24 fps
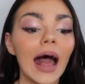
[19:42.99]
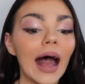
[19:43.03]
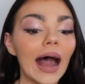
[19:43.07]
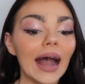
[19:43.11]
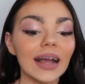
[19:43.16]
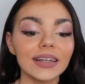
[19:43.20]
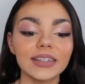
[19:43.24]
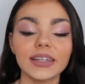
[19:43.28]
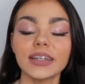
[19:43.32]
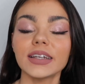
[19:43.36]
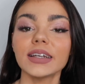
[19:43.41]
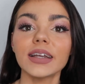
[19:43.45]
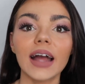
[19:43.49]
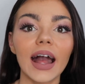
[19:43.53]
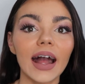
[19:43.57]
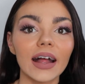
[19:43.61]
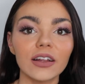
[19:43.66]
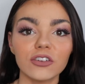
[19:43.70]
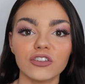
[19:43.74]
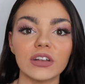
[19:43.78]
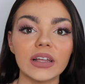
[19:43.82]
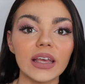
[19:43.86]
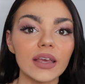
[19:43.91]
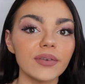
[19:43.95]
I didn't
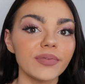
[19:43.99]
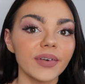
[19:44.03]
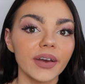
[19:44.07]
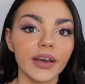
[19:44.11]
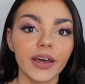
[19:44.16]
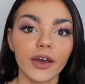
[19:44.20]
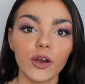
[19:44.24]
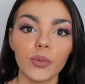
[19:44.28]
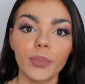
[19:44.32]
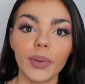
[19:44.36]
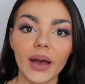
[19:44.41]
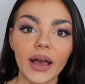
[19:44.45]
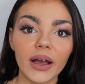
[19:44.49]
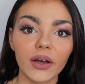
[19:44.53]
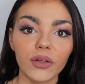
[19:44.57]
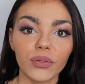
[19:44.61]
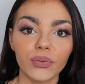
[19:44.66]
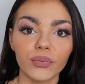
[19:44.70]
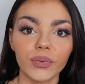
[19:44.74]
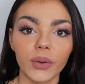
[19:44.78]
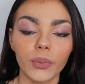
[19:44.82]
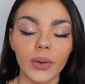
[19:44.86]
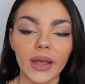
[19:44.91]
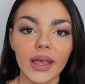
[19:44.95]
actually even go back
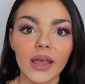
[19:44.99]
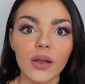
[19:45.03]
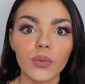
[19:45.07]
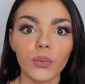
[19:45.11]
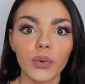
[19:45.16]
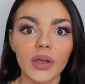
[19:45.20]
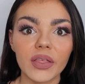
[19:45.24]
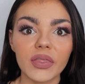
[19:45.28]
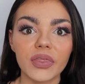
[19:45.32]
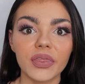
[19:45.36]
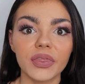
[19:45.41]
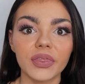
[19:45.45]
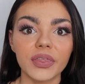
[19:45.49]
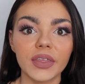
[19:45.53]
through it with